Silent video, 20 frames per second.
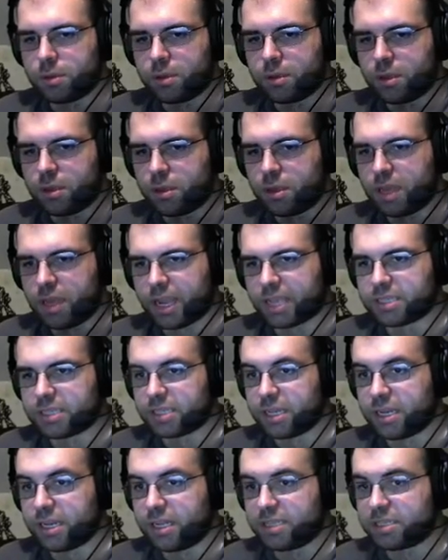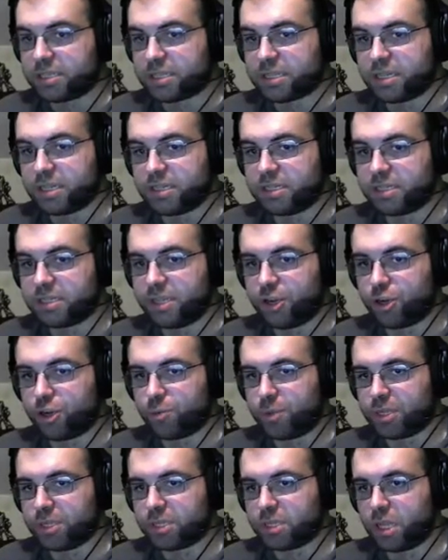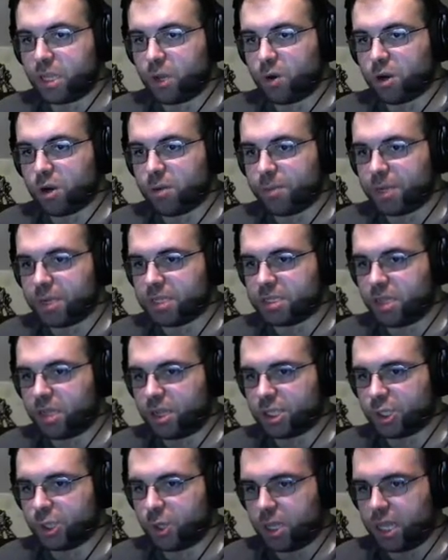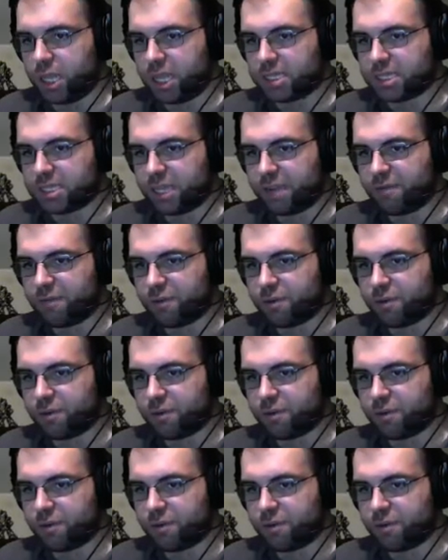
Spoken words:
Like I said, it's considerably slower, but it's also a lot safer.